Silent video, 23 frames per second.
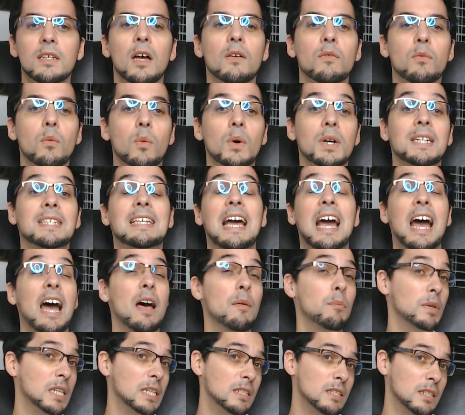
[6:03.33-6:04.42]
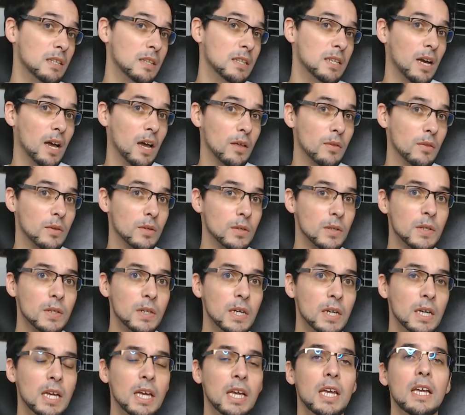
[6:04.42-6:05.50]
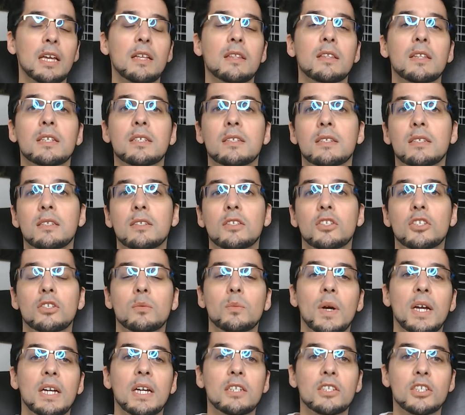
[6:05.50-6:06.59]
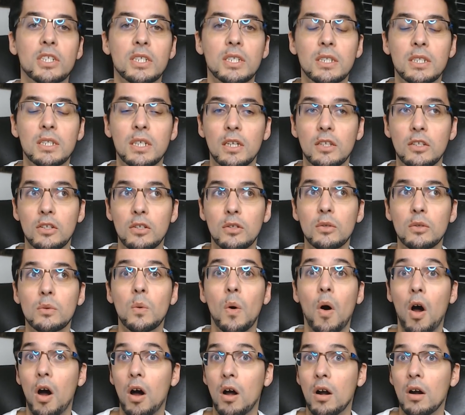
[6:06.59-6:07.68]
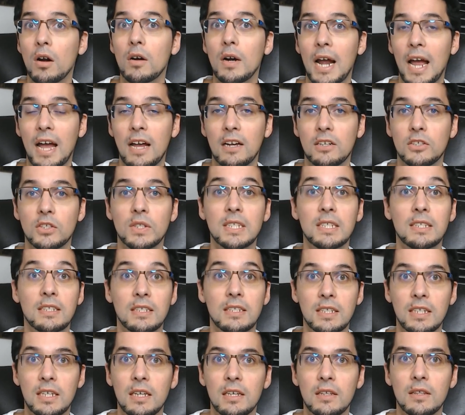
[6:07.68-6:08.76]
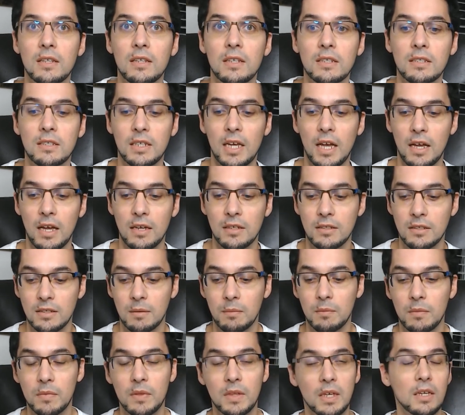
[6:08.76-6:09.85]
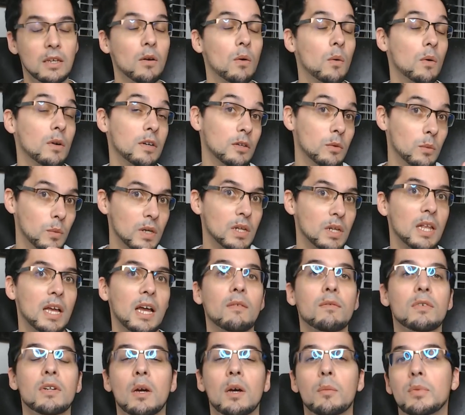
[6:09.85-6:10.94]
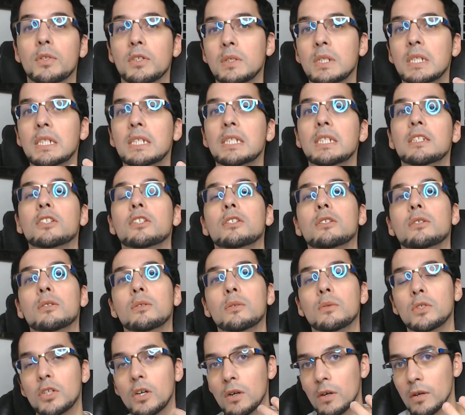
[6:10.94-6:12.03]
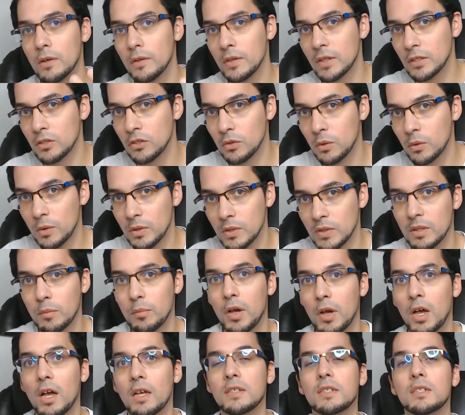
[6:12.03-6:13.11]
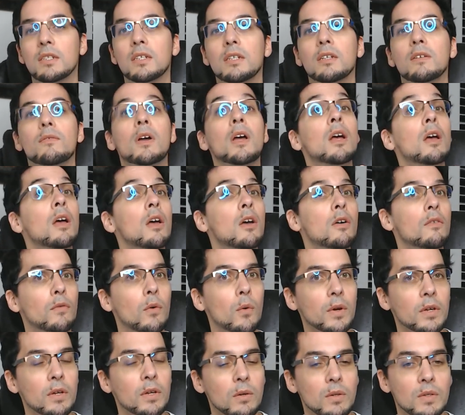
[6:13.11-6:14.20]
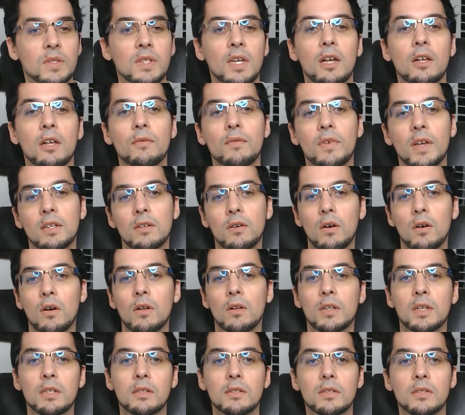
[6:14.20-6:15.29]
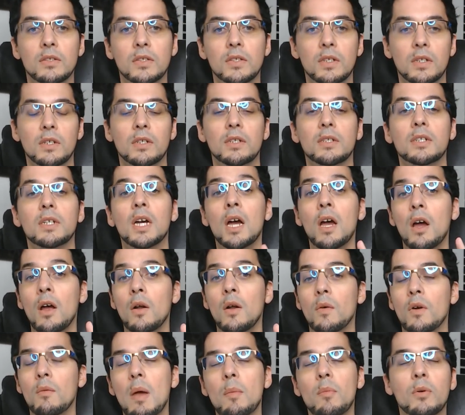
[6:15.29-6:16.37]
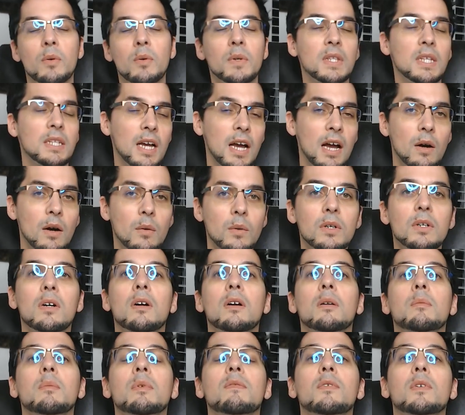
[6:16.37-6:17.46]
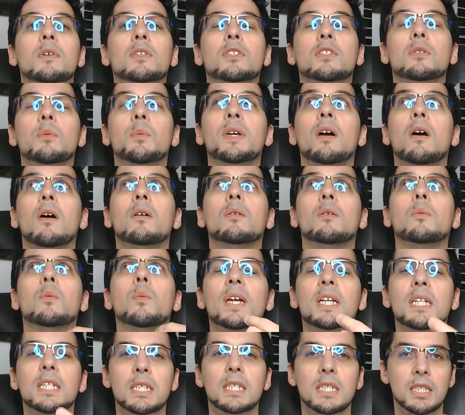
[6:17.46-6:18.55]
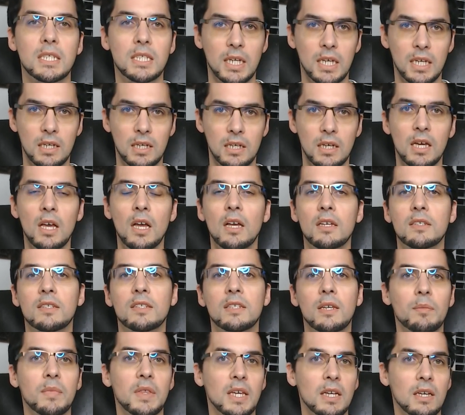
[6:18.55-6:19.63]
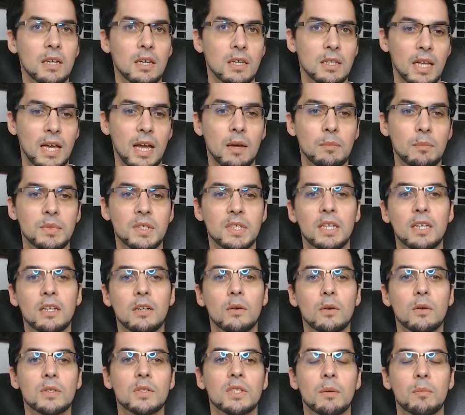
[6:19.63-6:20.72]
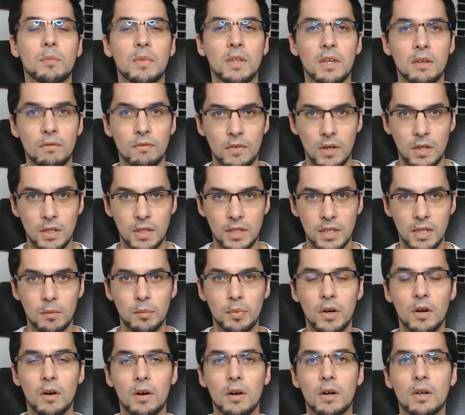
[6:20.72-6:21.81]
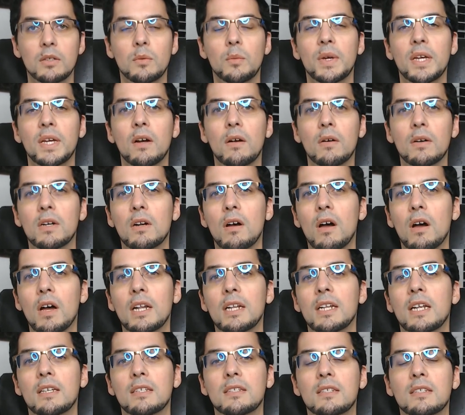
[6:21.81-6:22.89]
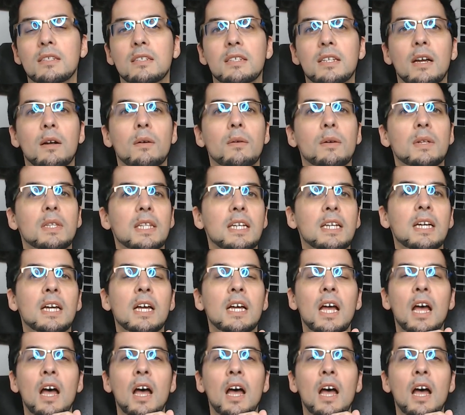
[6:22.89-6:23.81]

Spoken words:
of what is happening to the other in this situation, you are actually seeing this as something, or you will have an opportunity to turn this towards the positive for yourself and all concerned. Remember, with the Tower card reversed, we are witnessing something collapsing or something falling apart. We are not necessarily